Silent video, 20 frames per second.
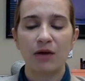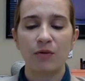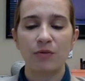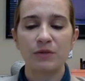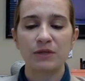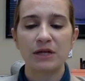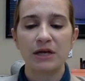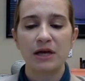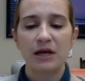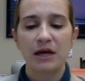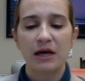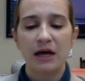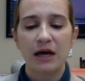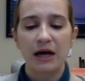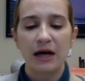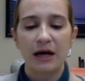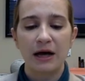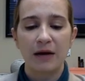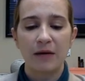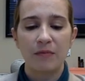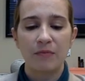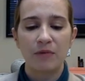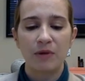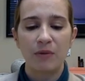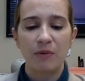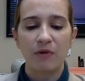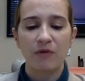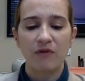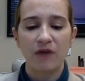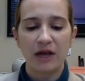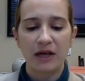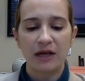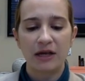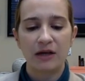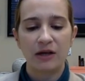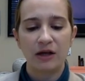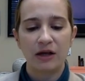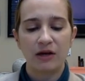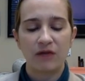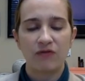helps people find
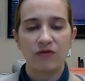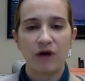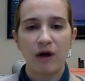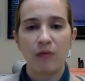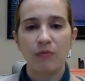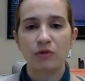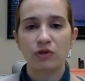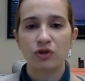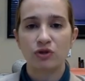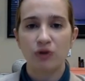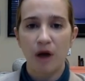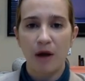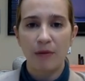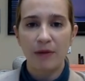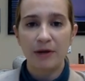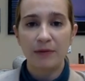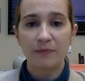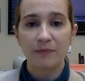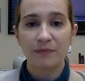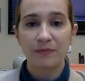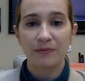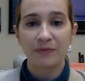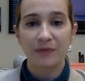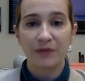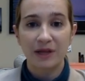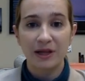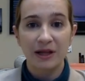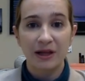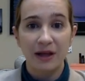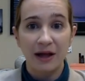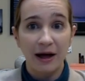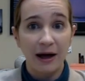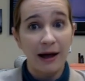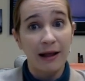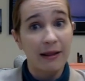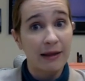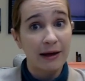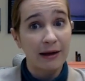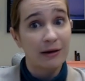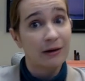healing from trauma.
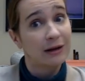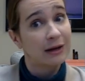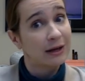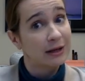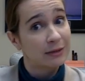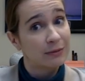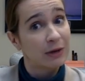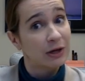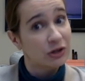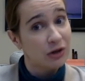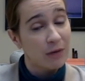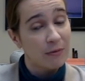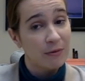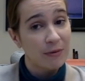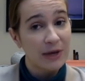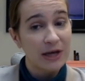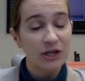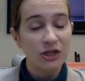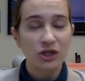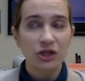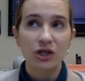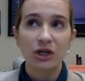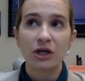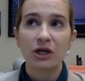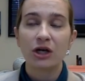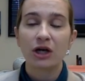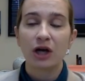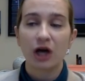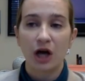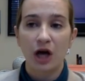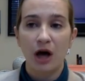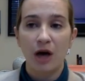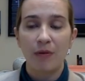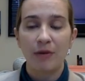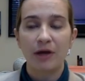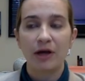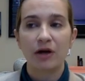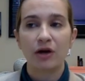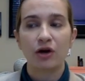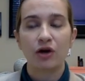Highlight and link to my trauma page.
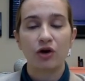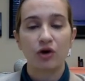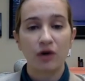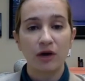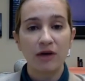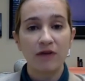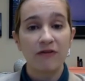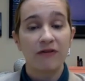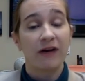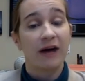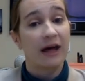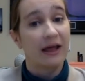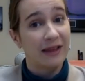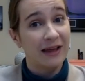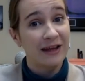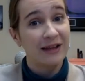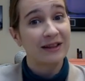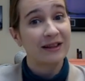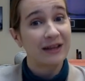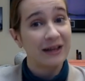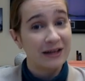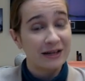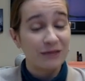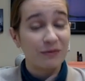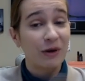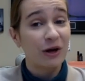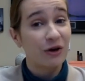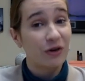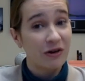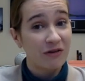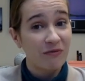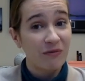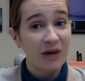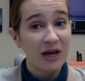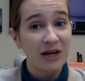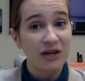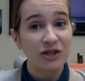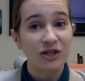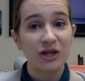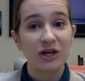Comma, grief. Highlight and link to my grief
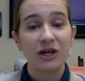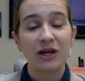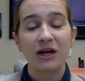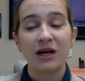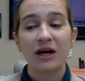page.